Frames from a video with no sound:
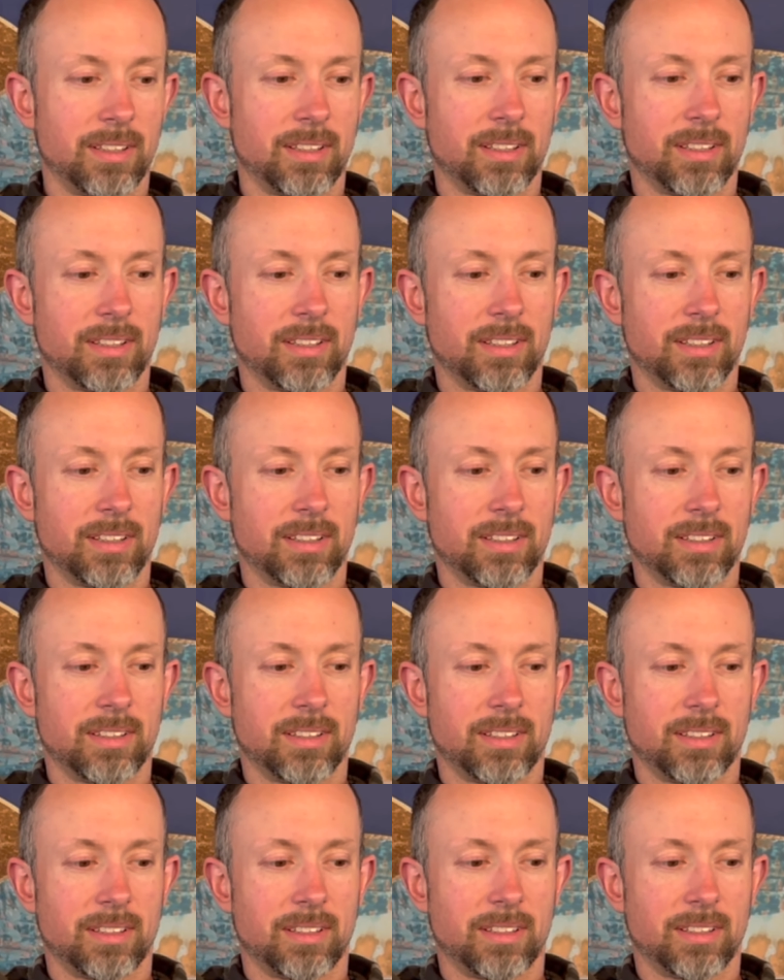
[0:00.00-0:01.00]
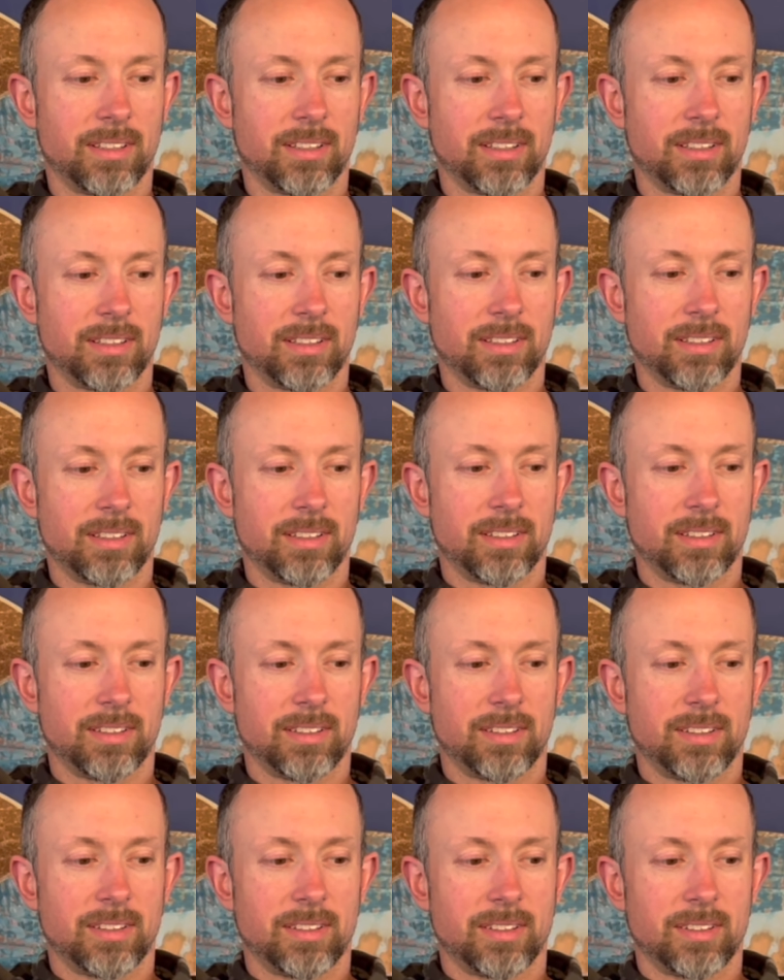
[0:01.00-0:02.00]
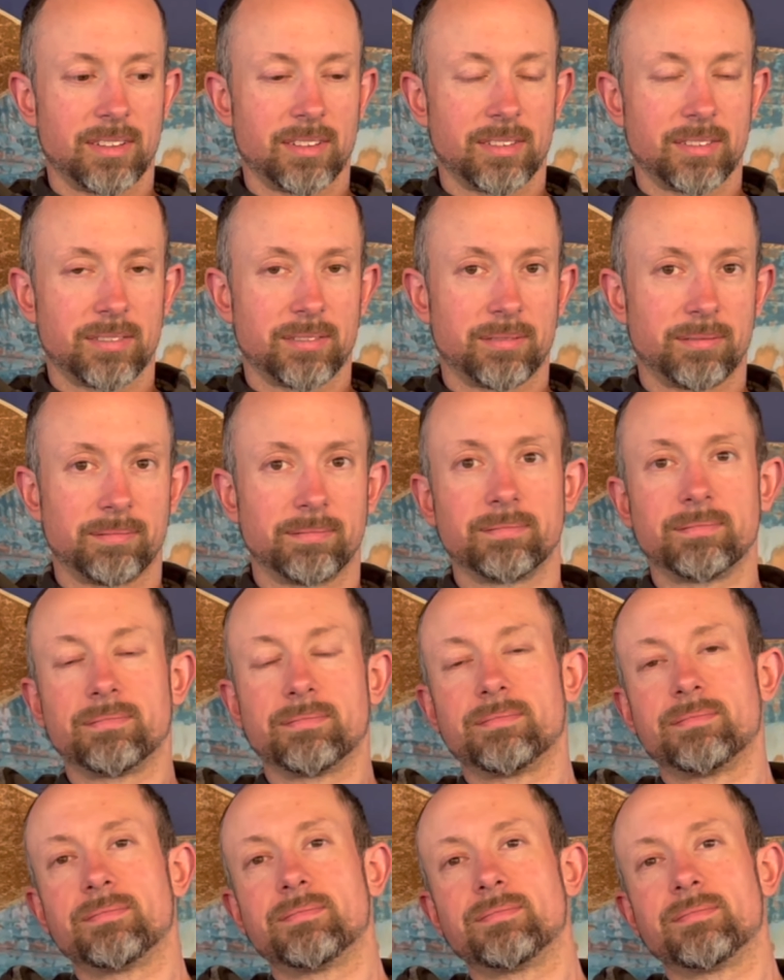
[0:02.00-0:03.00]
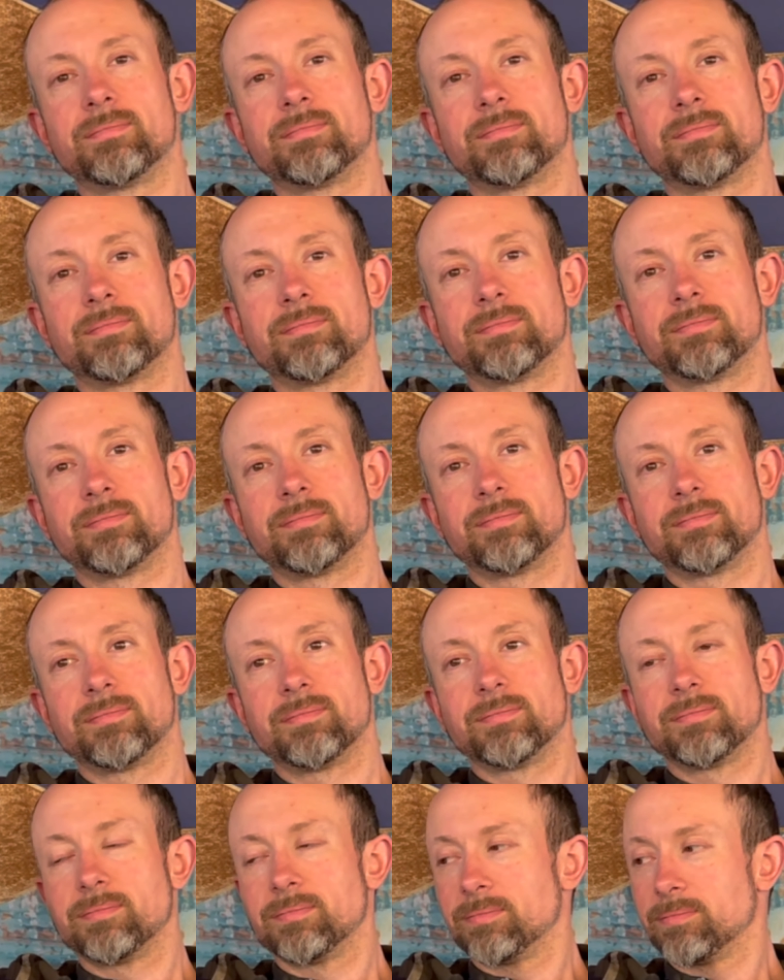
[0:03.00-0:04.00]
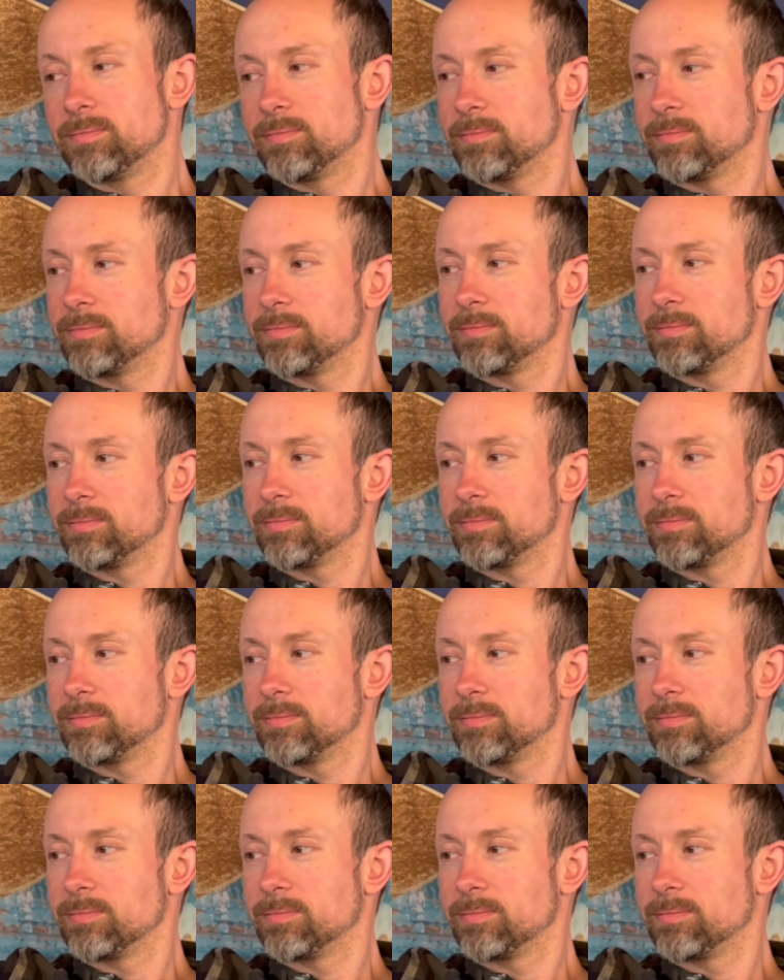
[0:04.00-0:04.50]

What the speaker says: This person isn't speaking.